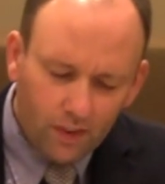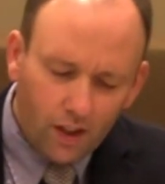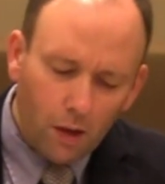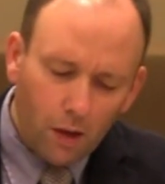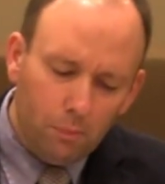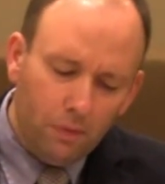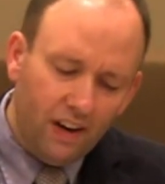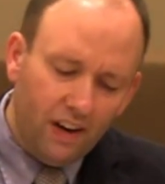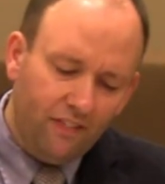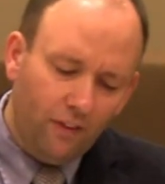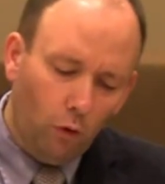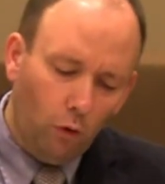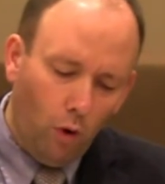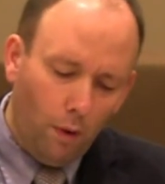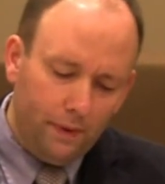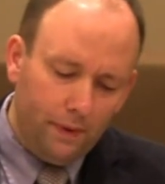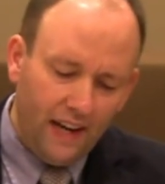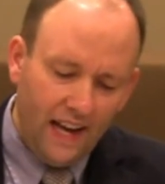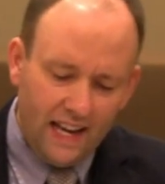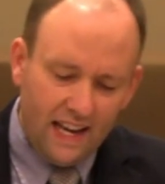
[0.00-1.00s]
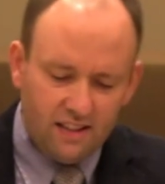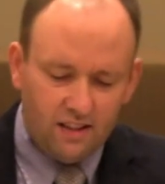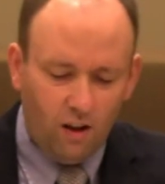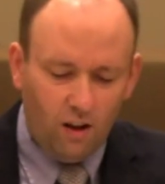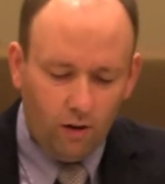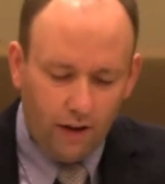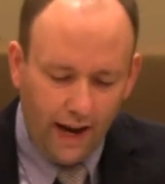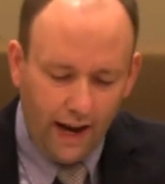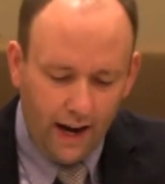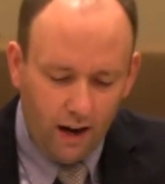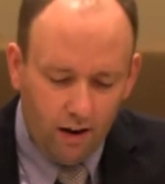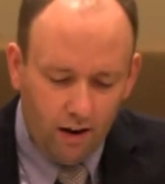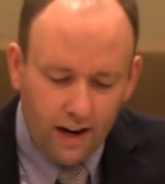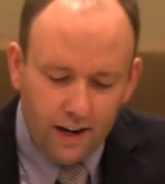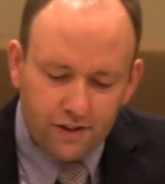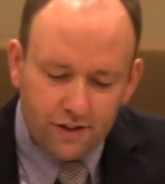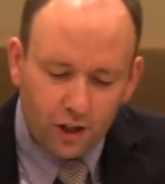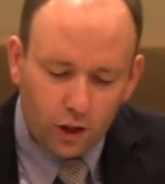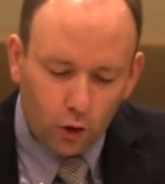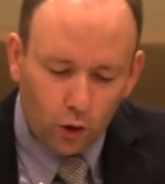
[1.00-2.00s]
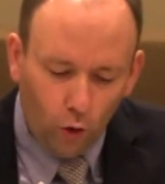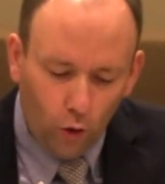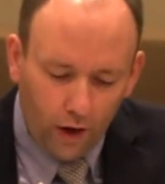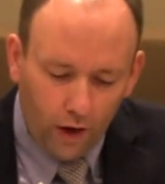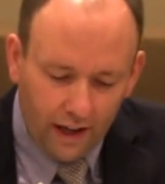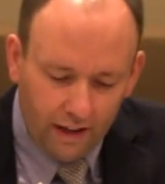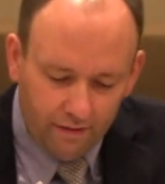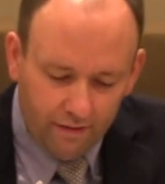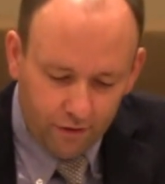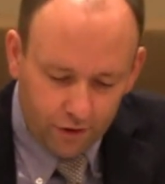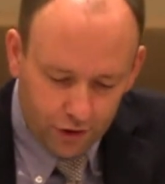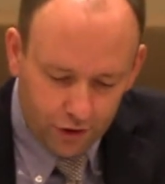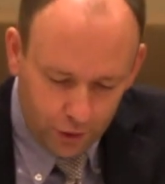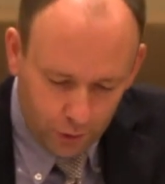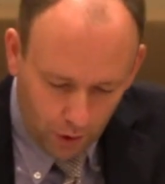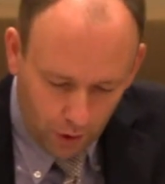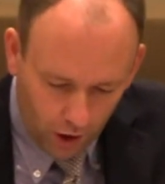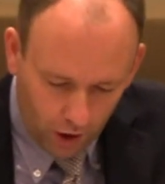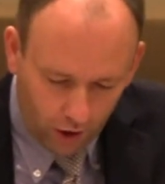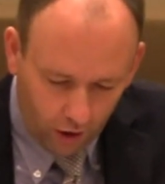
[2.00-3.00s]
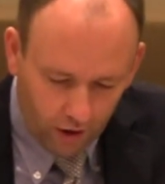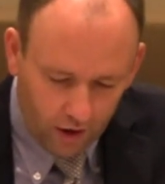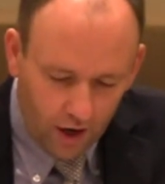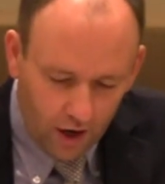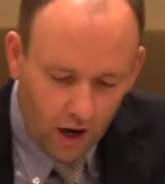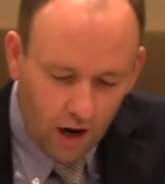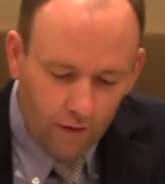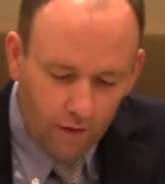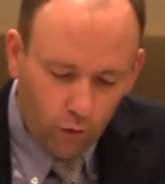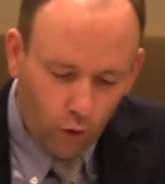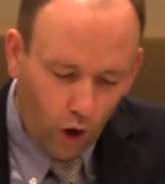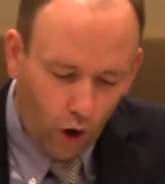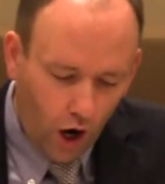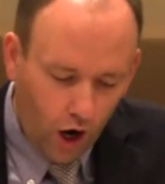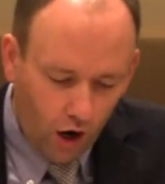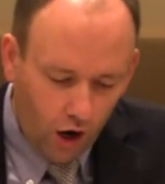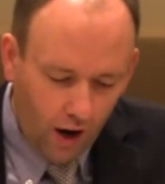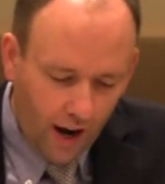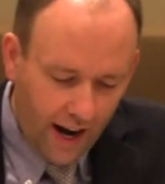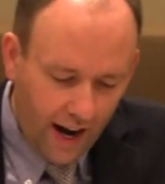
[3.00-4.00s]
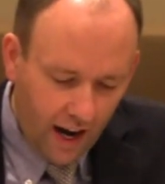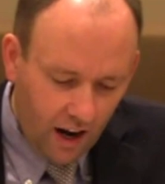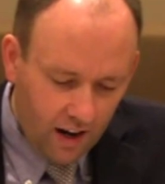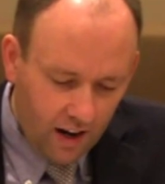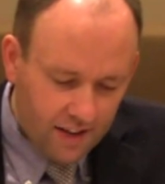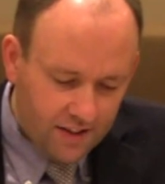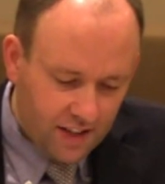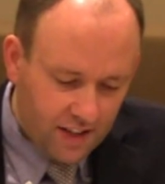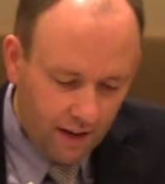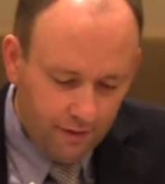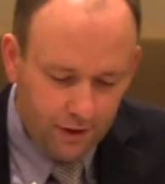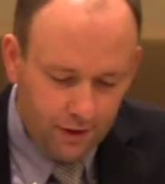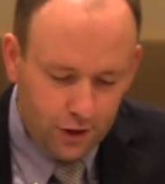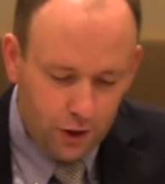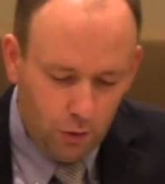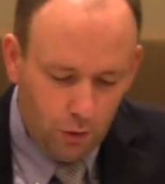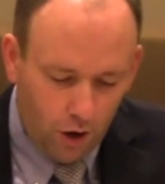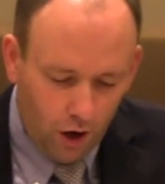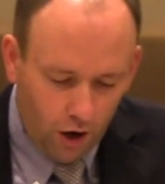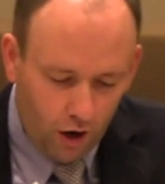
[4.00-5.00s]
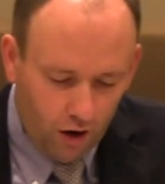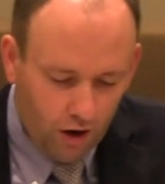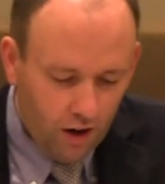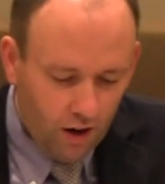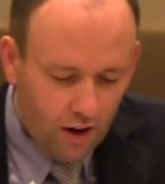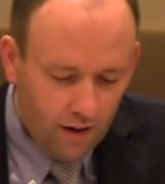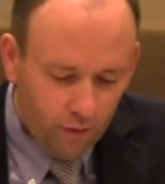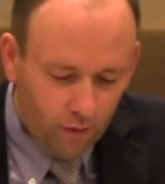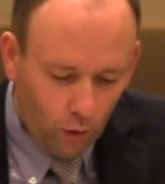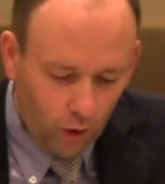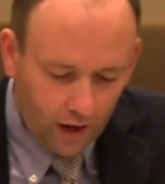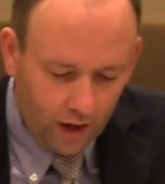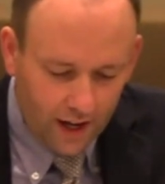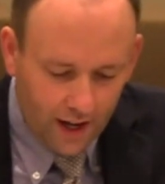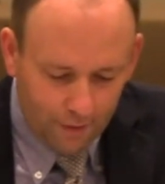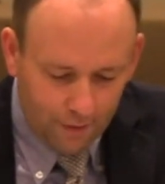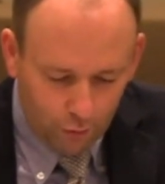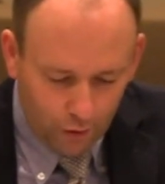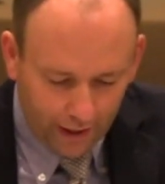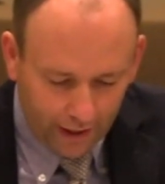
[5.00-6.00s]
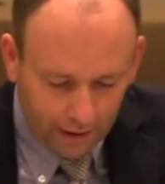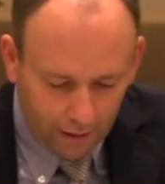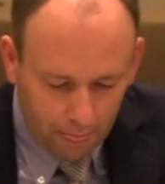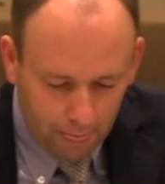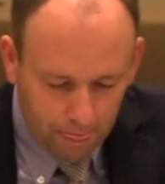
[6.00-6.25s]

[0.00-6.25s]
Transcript: But if a woman has long hair, it is a glory to her, for her hair is given to her for a covering.